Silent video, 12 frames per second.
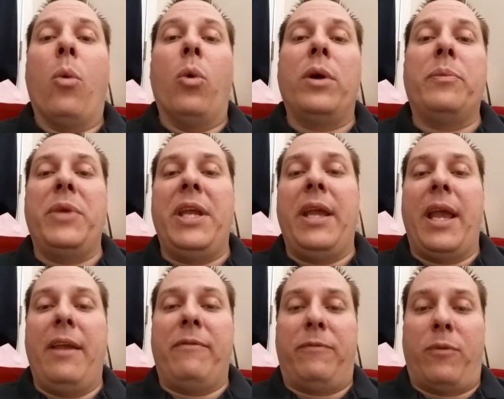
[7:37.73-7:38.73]
would be
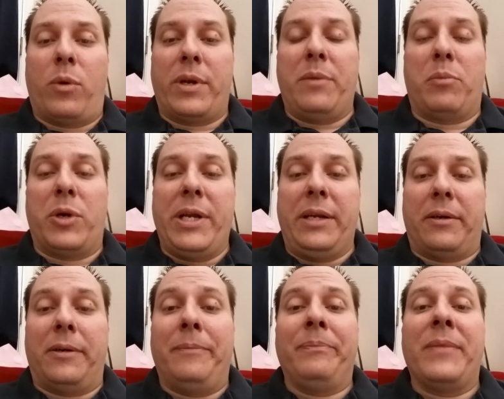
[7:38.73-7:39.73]
a 40
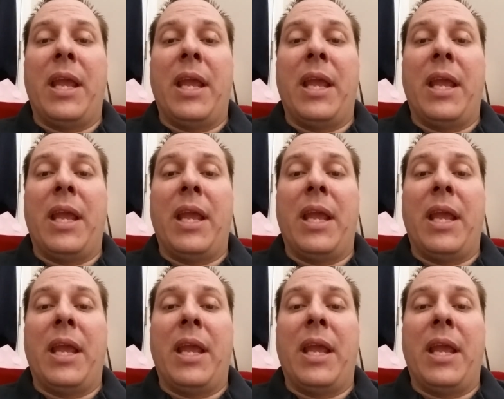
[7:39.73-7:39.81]
breeder.